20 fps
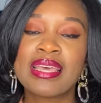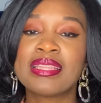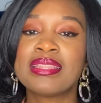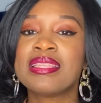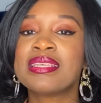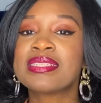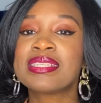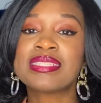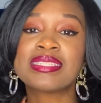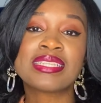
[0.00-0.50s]

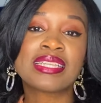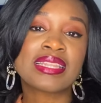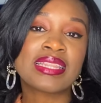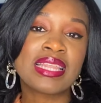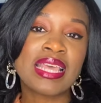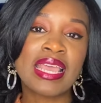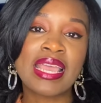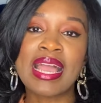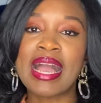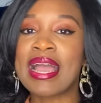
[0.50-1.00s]
This is the
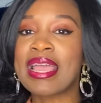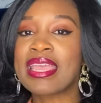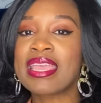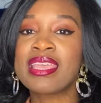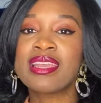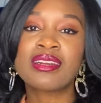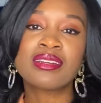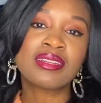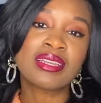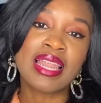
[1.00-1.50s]
thing, I
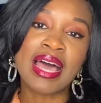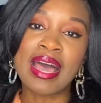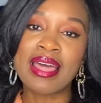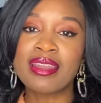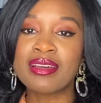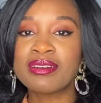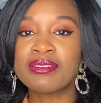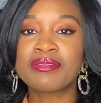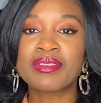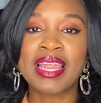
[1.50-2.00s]
hear a lot
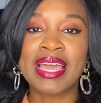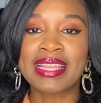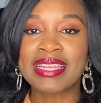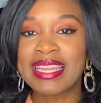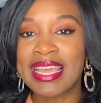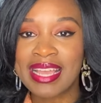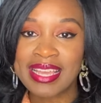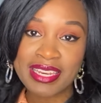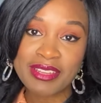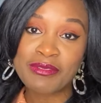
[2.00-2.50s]
of like
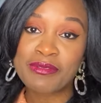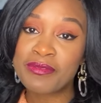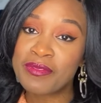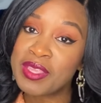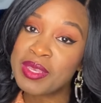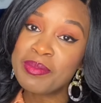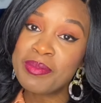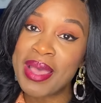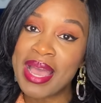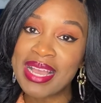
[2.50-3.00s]
negative
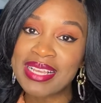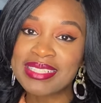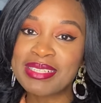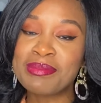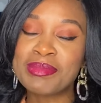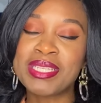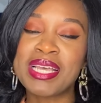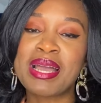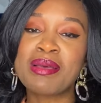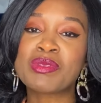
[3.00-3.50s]
feedback
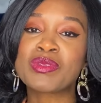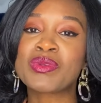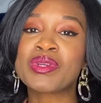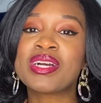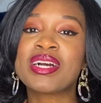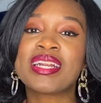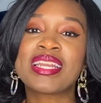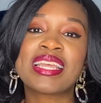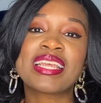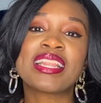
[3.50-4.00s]
sometimes
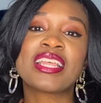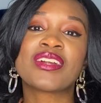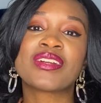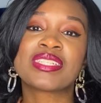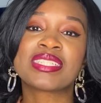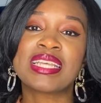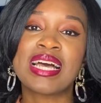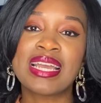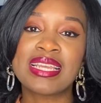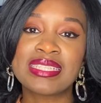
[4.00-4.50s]
regarding their
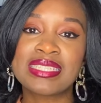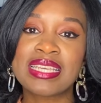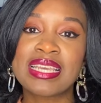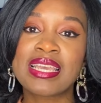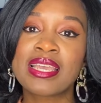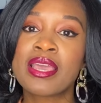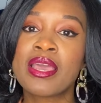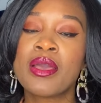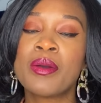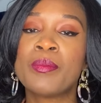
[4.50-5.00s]

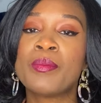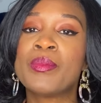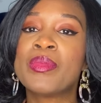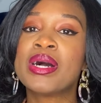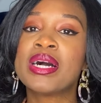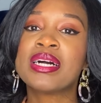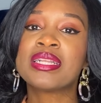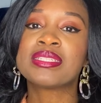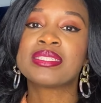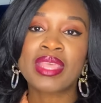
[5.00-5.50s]
sizing,
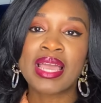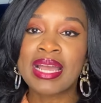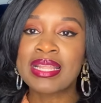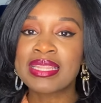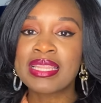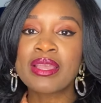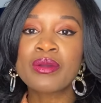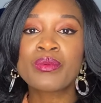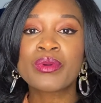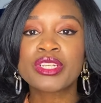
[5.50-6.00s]
but I
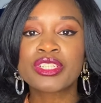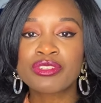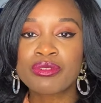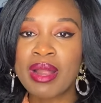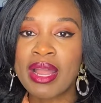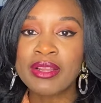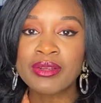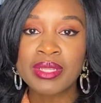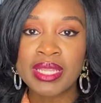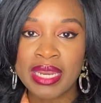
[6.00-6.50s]
think with
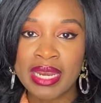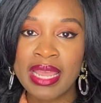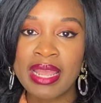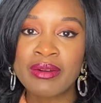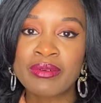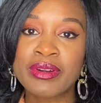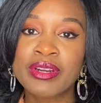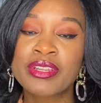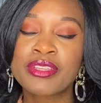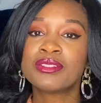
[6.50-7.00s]
trial and
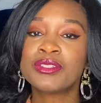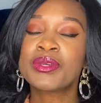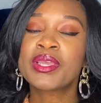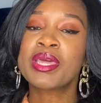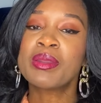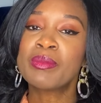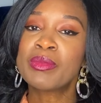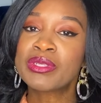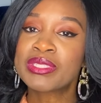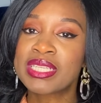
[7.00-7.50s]
error, you
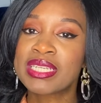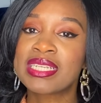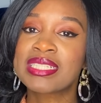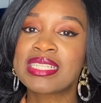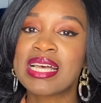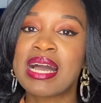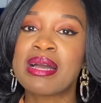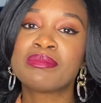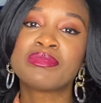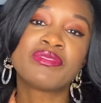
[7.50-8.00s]
can most of the
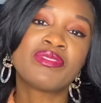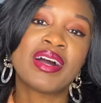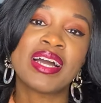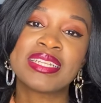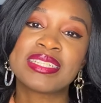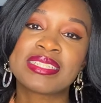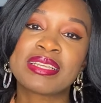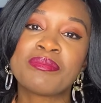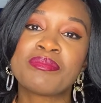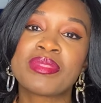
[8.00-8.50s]
time
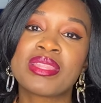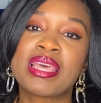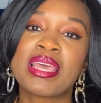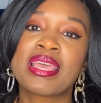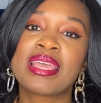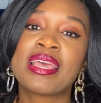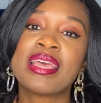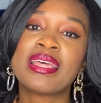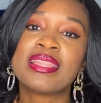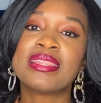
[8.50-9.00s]
find
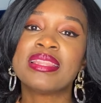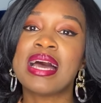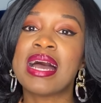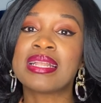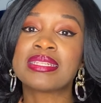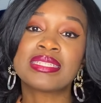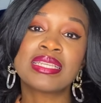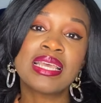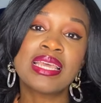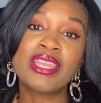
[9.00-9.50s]
something
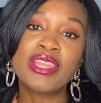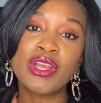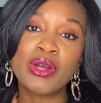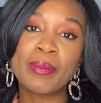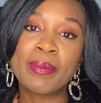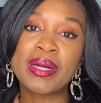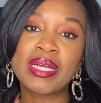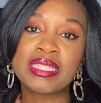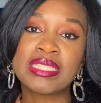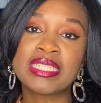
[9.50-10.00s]
that's in your
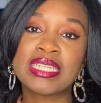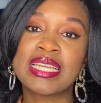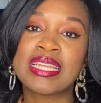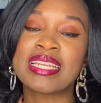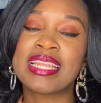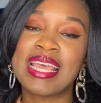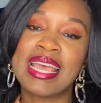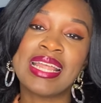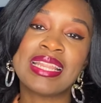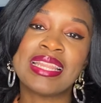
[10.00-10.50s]

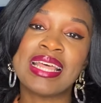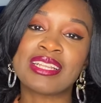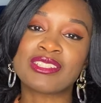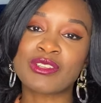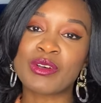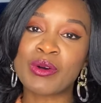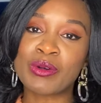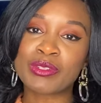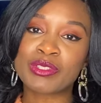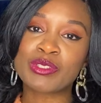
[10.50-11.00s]
budget and that's
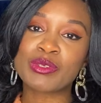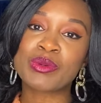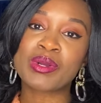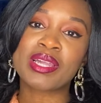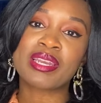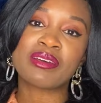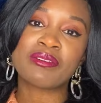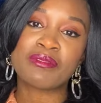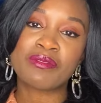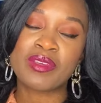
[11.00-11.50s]
also
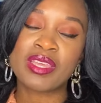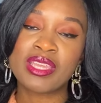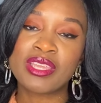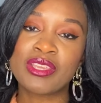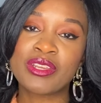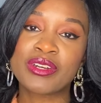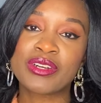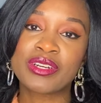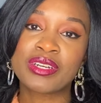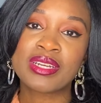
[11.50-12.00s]
gonna fit
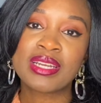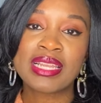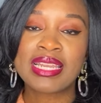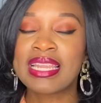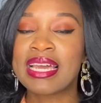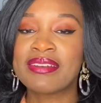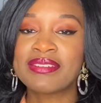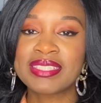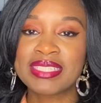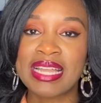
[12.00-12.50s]
your
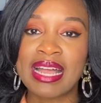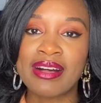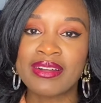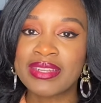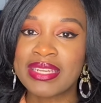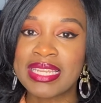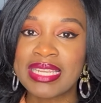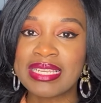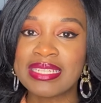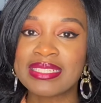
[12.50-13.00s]
lifestyle
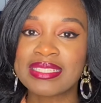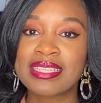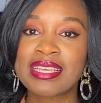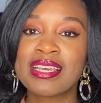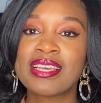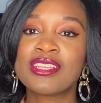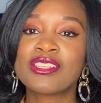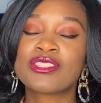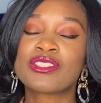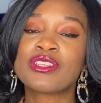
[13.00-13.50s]
needs.
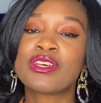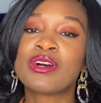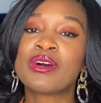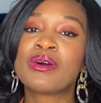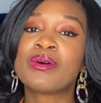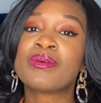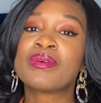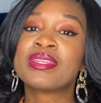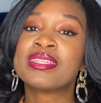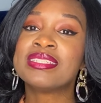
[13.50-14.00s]

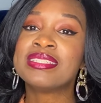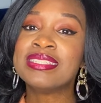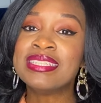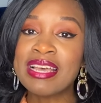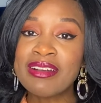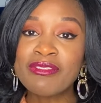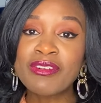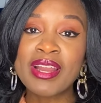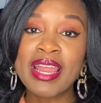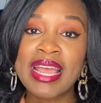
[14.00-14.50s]
So
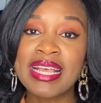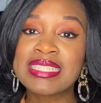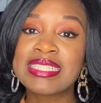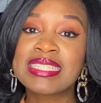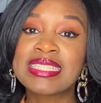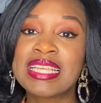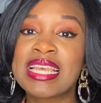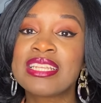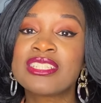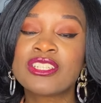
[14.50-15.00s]
never
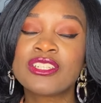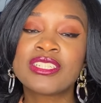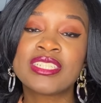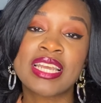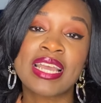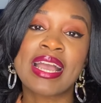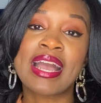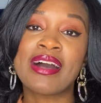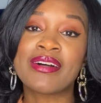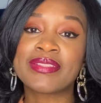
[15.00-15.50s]
hesitate to
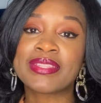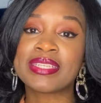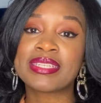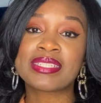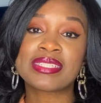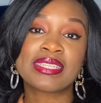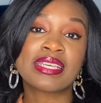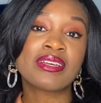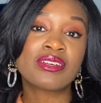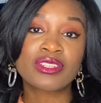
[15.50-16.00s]
check out the
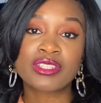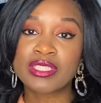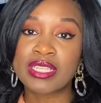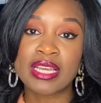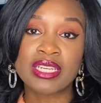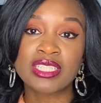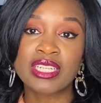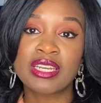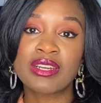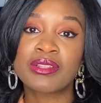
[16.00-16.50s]
sales
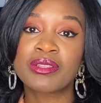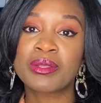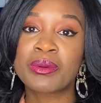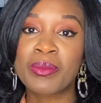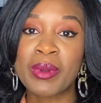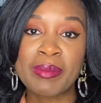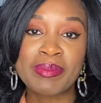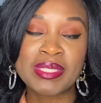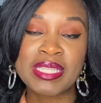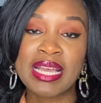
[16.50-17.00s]
section on the
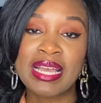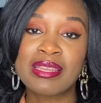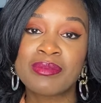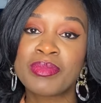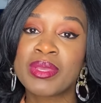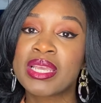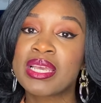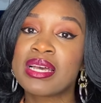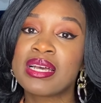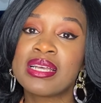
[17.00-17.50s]
website,
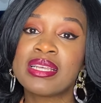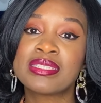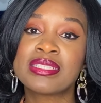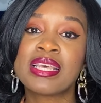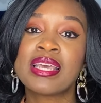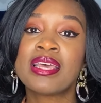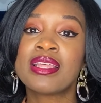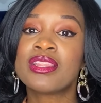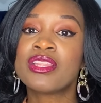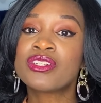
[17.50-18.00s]
because
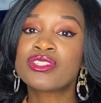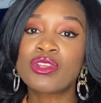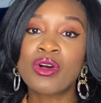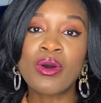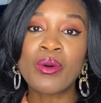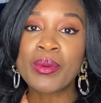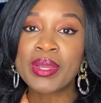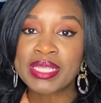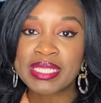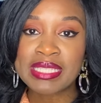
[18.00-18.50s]
there's
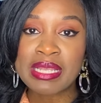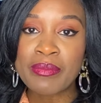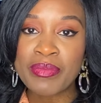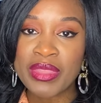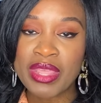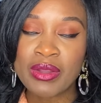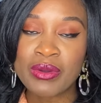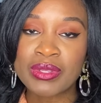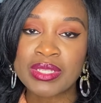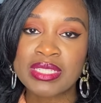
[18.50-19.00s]
always
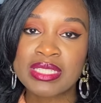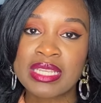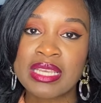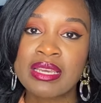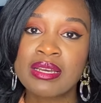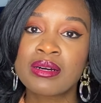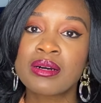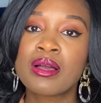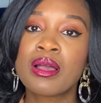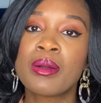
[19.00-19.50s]
something on
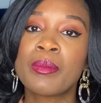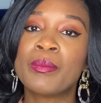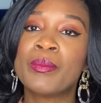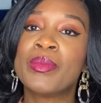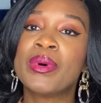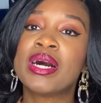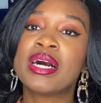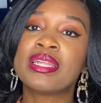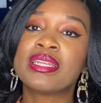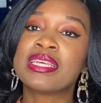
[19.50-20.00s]
sale.
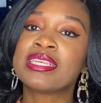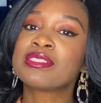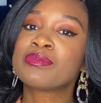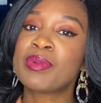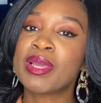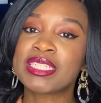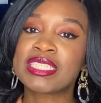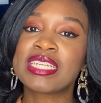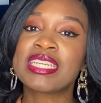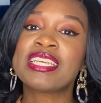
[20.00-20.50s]
But
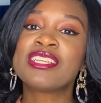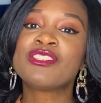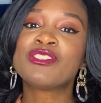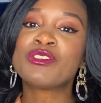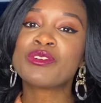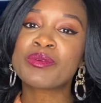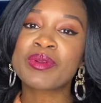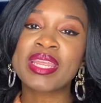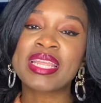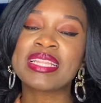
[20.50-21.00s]
especially
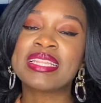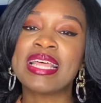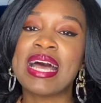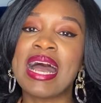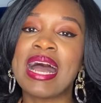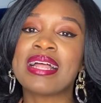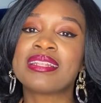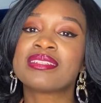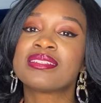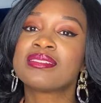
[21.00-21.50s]
during
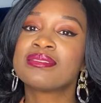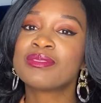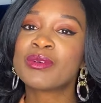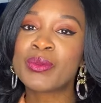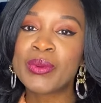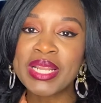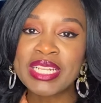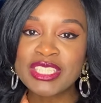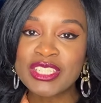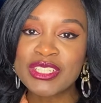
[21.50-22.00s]
that
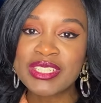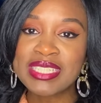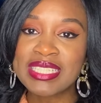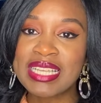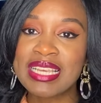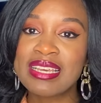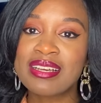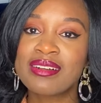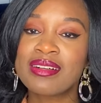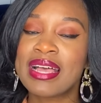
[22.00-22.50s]
winter
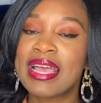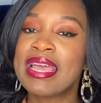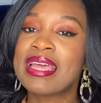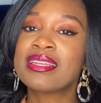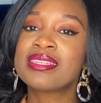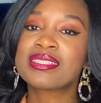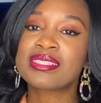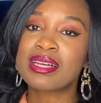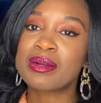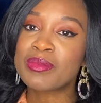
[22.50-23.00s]
sale
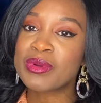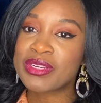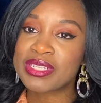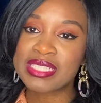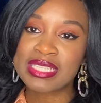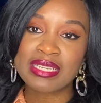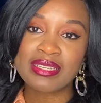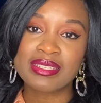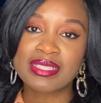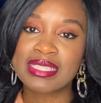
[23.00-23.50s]
and summer
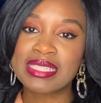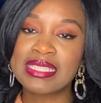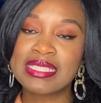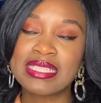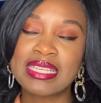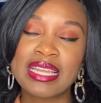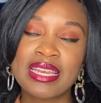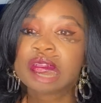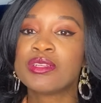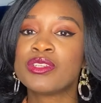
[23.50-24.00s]
sale
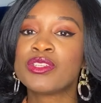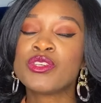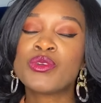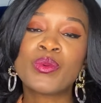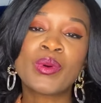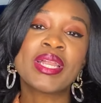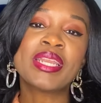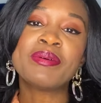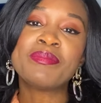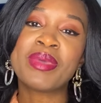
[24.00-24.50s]
season, you
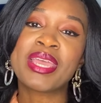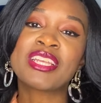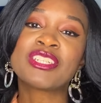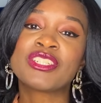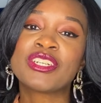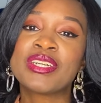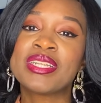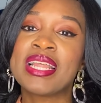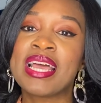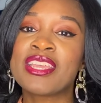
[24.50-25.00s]
want to make
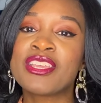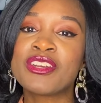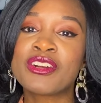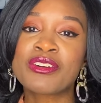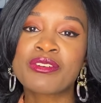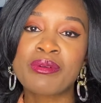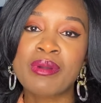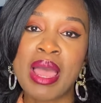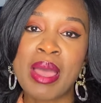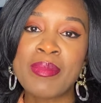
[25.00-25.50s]
sure that you're
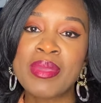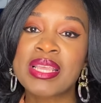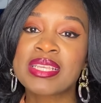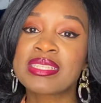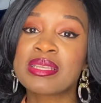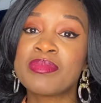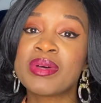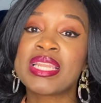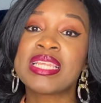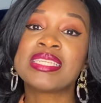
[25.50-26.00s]
grabbing
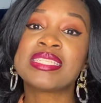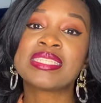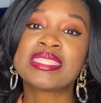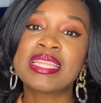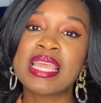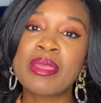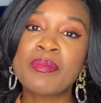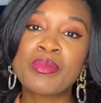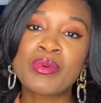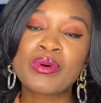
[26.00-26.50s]
some of these
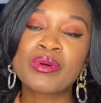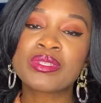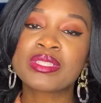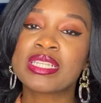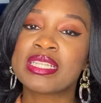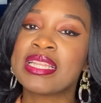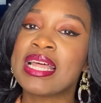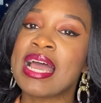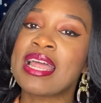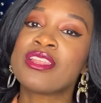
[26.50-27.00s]
staples
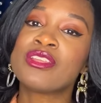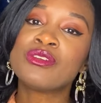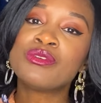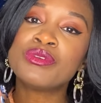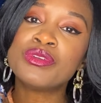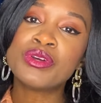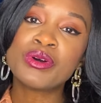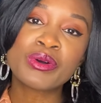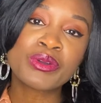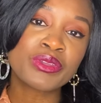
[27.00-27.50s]
that
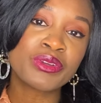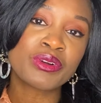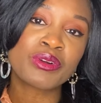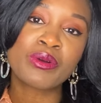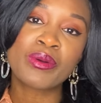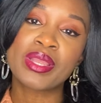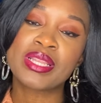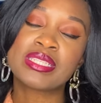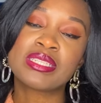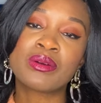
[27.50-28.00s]
you're
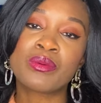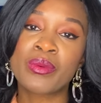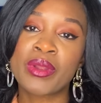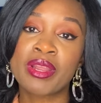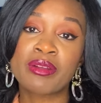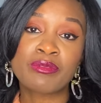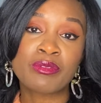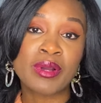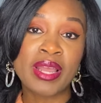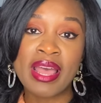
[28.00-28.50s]
going to wear
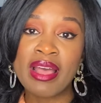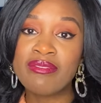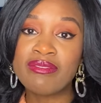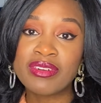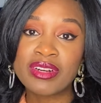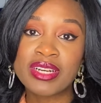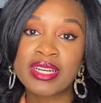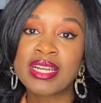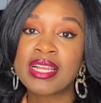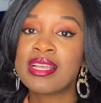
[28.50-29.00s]

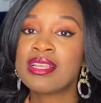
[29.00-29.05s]
forever.